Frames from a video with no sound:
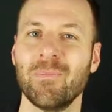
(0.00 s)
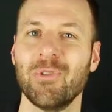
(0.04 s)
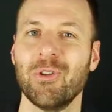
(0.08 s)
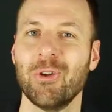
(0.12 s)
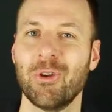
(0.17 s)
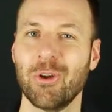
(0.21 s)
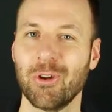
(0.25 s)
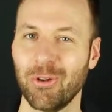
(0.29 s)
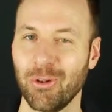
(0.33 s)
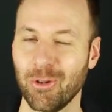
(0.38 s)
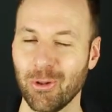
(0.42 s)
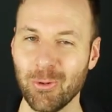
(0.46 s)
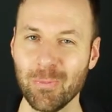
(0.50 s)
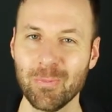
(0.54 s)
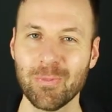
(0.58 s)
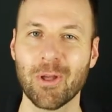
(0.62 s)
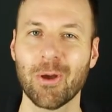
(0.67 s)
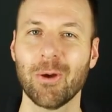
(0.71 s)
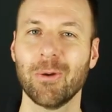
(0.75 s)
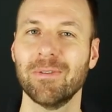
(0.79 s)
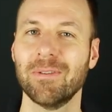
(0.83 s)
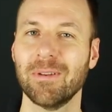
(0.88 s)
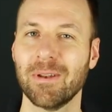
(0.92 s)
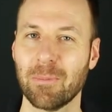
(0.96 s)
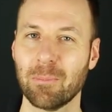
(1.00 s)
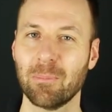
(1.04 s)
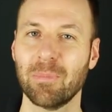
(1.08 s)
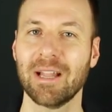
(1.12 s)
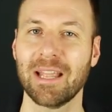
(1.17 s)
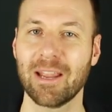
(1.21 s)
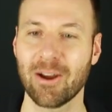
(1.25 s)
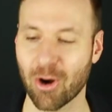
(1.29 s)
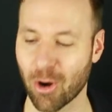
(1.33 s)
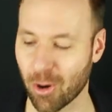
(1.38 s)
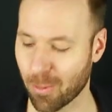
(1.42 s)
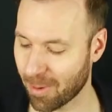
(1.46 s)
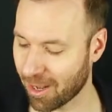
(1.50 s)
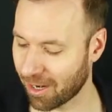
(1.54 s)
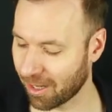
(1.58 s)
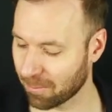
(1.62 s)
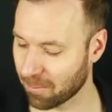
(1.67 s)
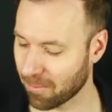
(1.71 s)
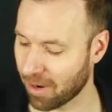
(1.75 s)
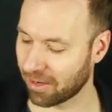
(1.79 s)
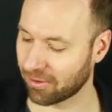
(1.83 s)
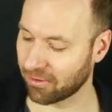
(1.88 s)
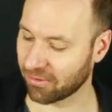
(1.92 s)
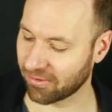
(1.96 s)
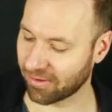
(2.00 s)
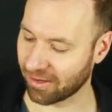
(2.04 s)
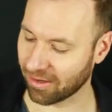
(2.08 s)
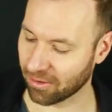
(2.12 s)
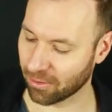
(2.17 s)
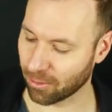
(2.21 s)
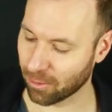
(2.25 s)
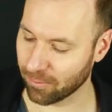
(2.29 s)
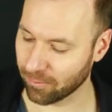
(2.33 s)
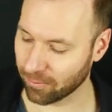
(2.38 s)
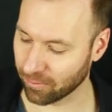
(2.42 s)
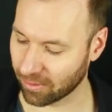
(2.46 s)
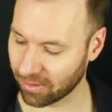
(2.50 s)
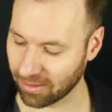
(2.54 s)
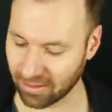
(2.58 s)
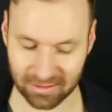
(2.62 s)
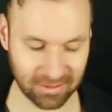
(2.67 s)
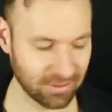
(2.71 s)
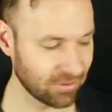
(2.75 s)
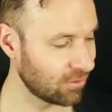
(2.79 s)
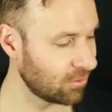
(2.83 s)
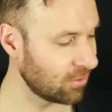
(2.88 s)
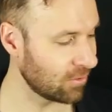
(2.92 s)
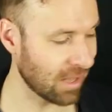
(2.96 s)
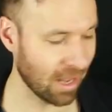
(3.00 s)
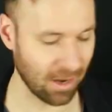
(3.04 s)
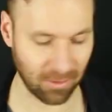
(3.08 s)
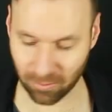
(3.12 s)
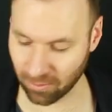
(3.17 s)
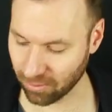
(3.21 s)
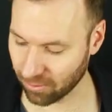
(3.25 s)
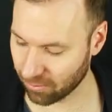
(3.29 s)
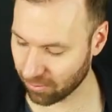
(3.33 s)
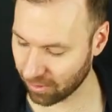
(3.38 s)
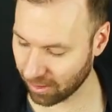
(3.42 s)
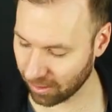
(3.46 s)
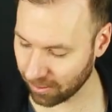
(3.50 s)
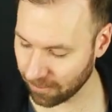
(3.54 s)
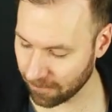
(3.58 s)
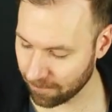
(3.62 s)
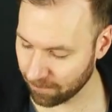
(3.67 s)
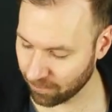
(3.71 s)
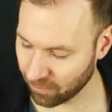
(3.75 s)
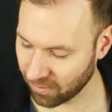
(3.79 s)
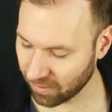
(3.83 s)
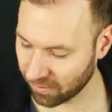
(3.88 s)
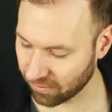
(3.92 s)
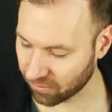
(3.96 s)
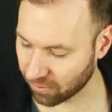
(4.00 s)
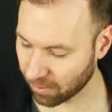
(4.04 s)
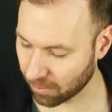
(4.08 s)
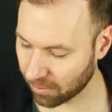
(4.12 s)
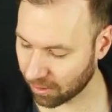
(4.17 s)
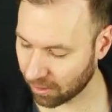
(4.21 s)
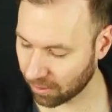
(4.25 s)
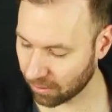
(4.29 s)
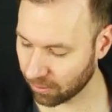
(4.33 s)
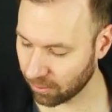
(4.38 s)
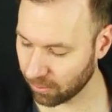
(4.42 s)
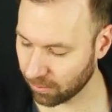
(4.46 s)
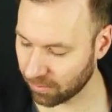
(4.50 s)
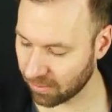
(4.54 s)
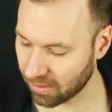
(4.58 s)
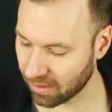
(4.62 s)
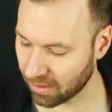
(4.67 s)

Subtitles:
you could loop those and then play a harmonic minor scale over it. Let's do that real quick. So I'm going to loop